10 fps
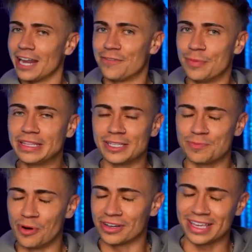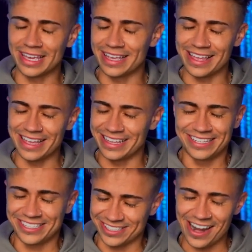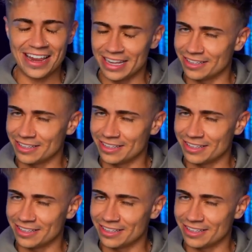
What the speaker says: if you read this book, it's slightly